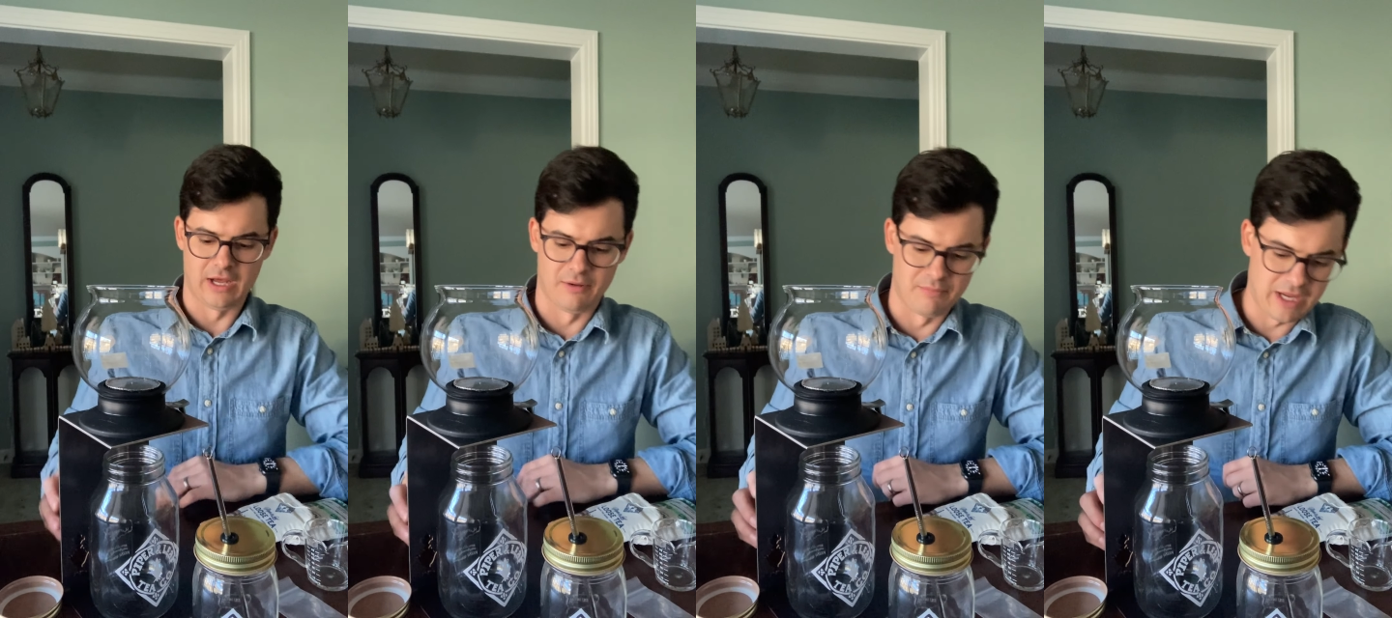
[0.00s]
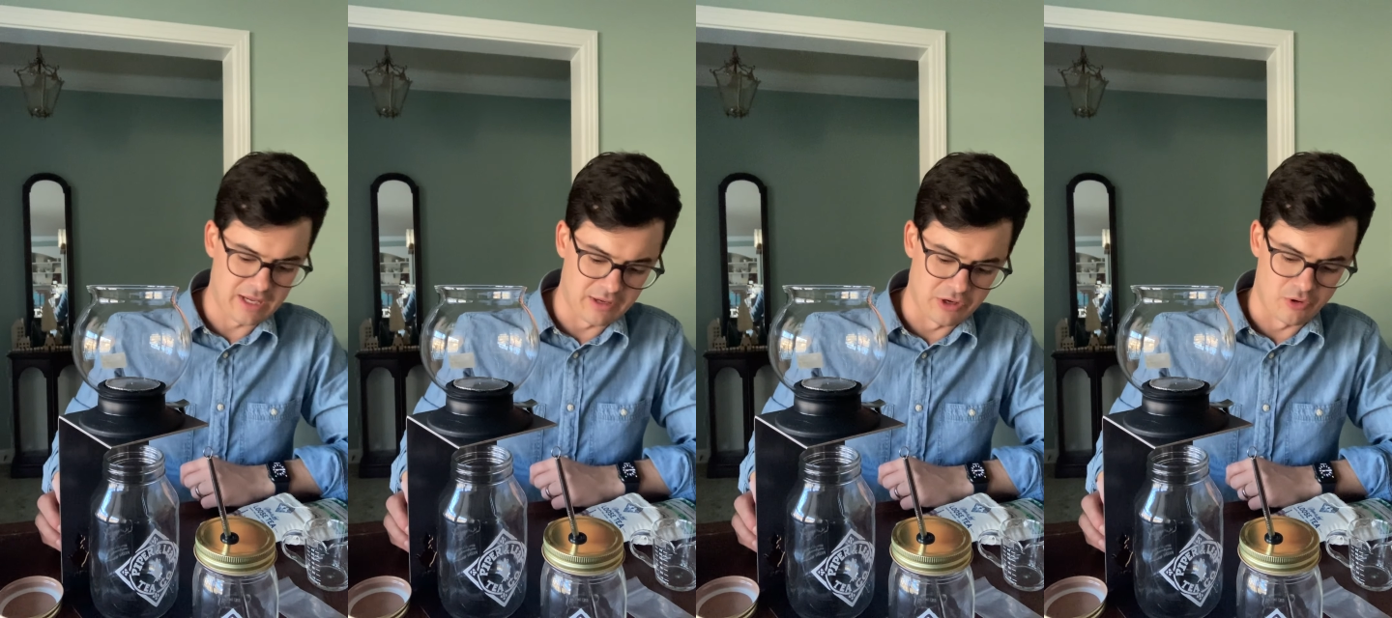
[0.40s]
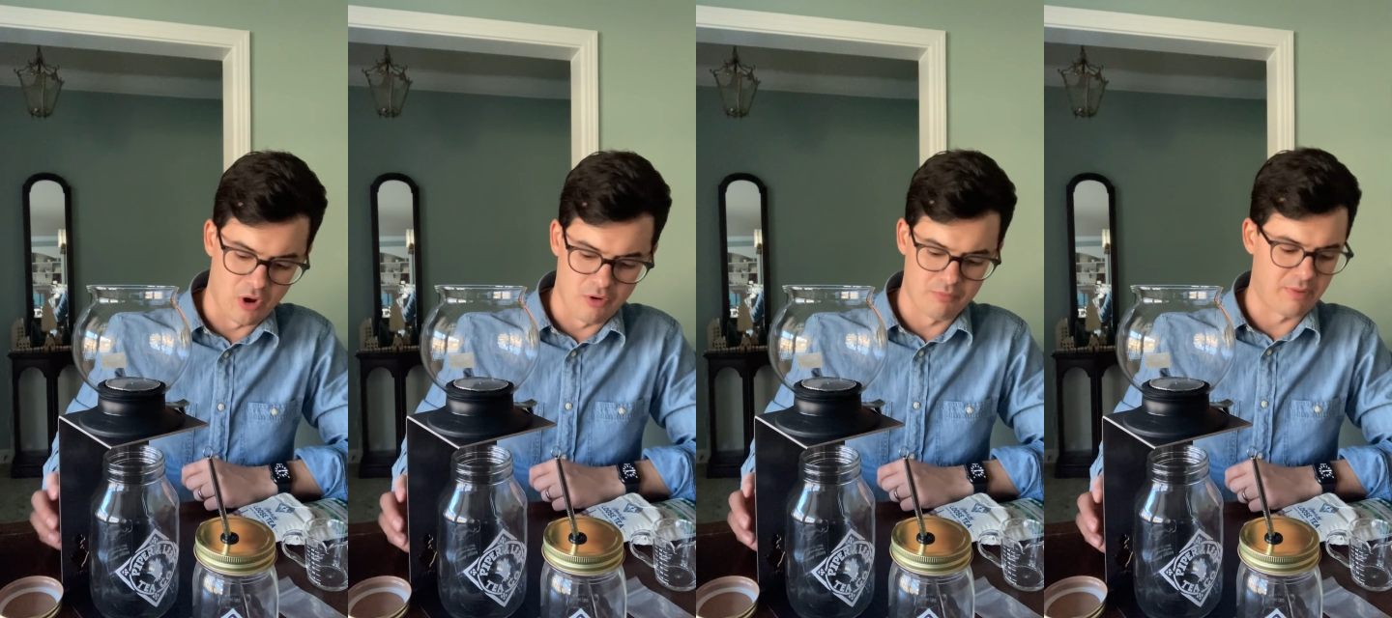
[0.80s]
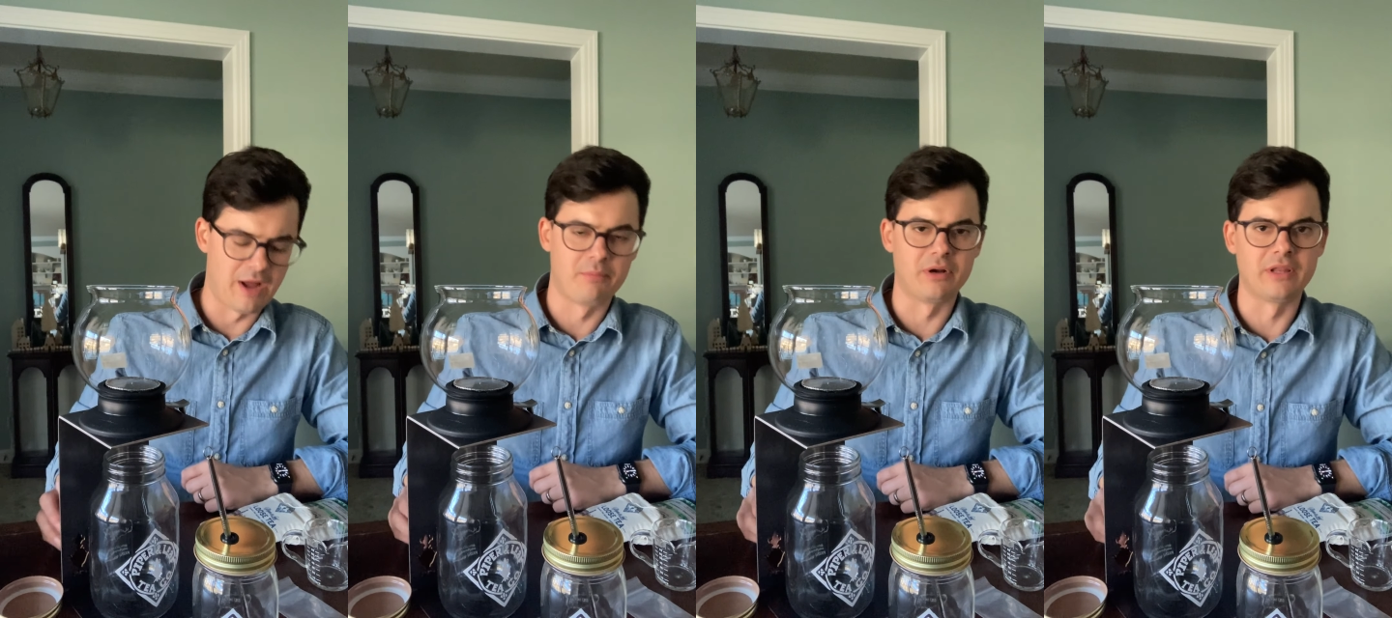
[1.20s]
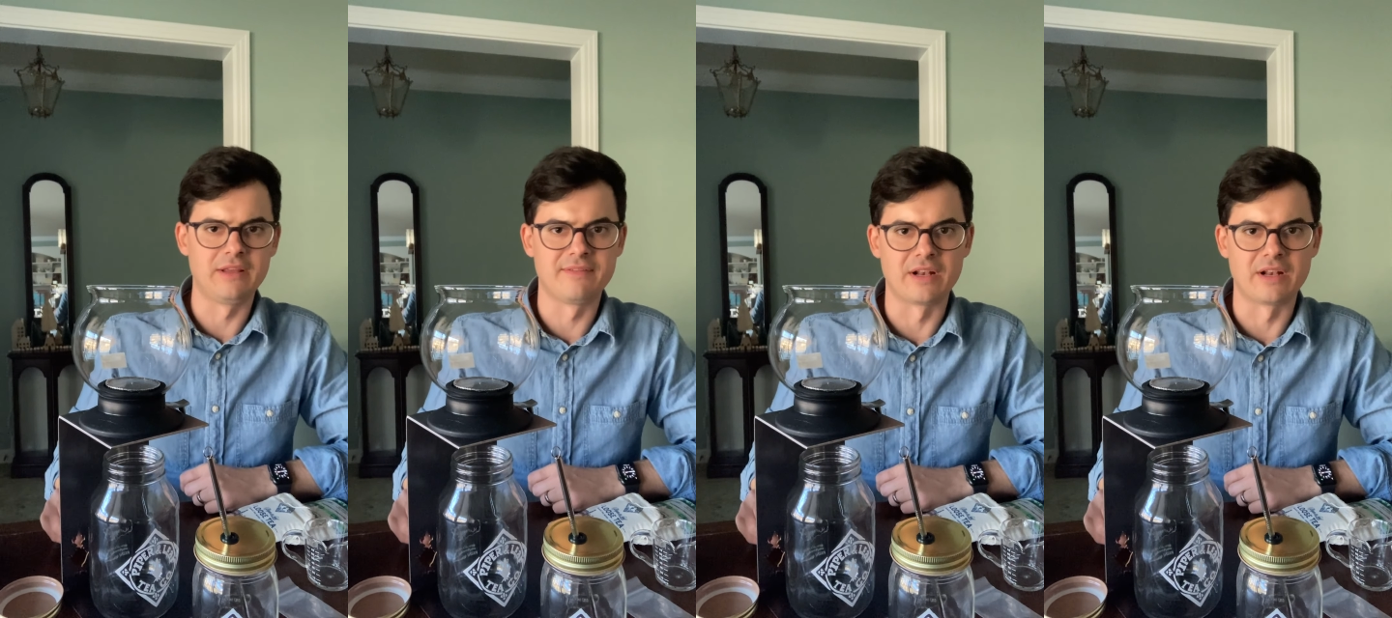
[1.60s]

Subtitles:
making your own Piper & Leaf at